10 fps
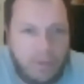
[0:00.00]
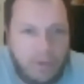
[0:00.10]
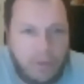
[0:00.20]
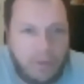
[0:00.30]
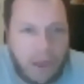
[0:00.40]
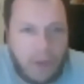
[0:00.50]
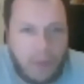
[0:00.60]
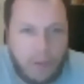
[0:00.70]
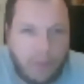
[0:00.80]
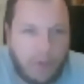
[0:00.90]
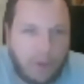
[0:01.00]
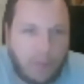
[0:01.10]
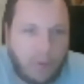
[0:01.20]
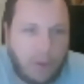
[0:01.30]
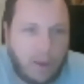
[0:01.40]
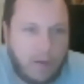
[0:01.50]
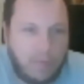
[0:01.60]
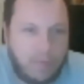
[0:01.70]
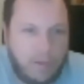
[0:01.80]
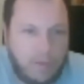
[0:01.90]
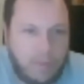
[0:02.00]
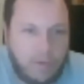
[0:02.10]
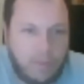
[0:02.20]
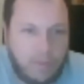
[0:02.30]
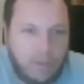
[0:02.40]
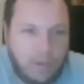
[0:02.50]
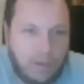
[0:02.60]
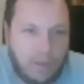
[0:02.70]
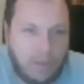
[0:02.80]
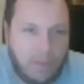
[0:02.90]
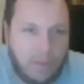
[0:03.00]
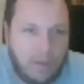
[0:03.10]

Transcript: rule on how we work and what kind of customers we take on.